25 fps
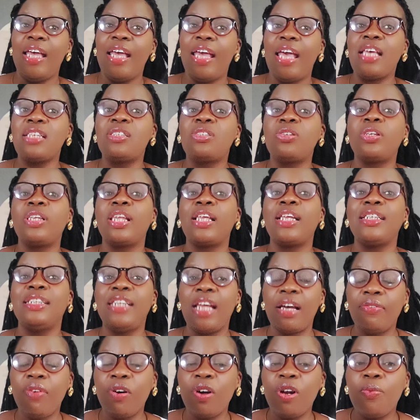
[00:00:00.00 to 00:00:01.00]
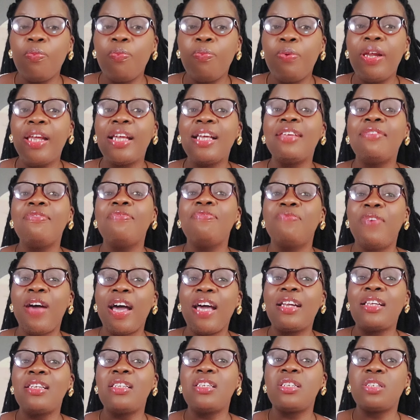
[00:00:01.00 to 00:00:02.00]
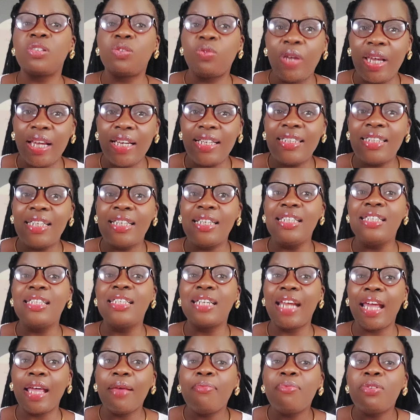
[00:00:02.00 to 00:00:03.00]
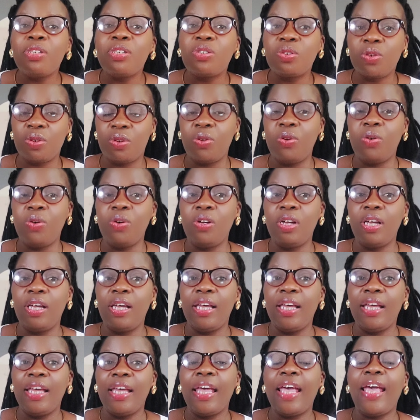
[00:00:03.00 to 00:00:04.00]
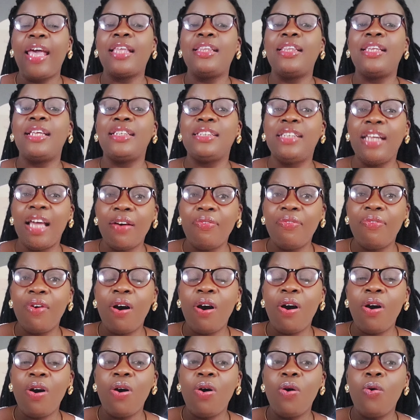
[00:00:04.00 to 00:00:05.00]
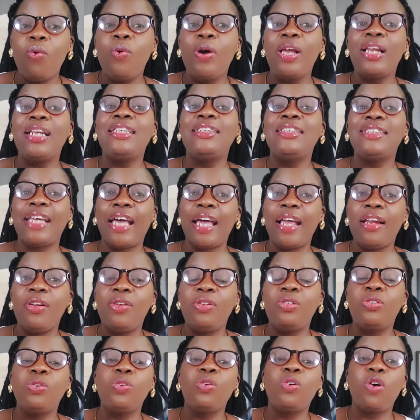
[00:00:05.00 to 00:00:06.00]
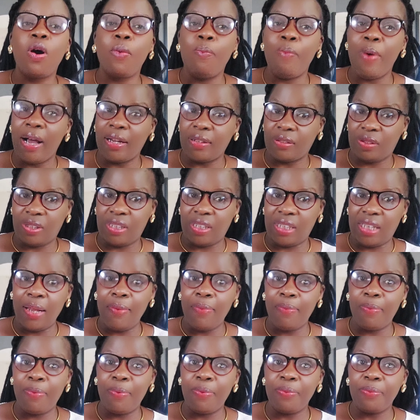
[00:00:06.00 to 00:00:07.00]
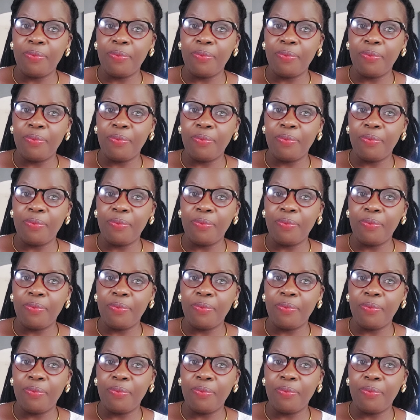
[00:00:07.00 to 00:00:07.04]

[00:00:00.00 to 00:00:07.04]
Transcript: And so the devil will bring very sweet dreams to you, and the devil will tell you to go back to sleep.